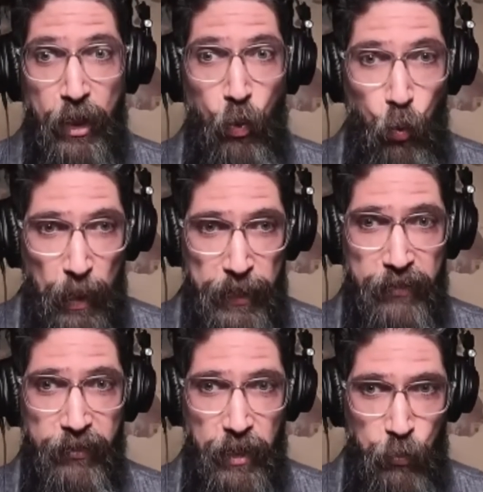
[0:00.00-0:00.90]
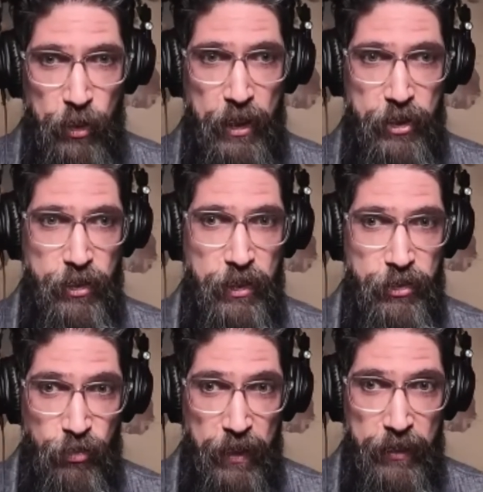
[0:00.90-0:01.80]
weapons and ammunition and
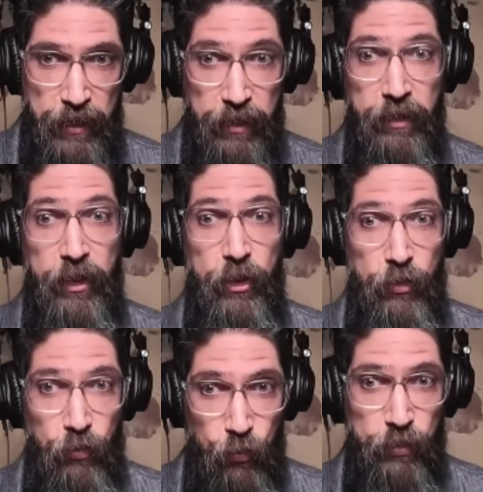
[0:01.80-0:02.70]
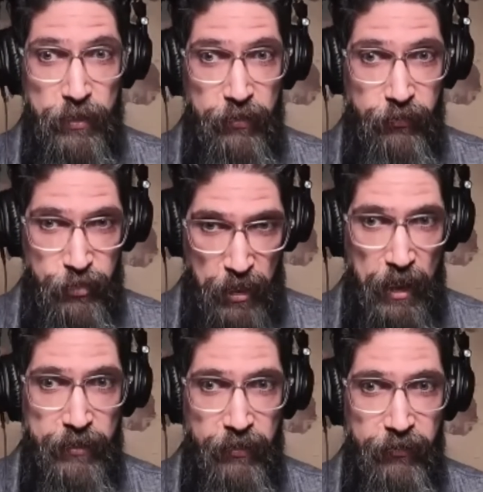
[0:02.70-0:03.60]
training to these
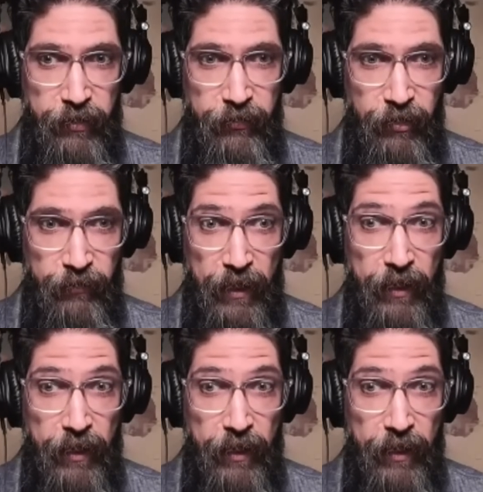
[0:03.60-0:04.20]
jihadists in Syria.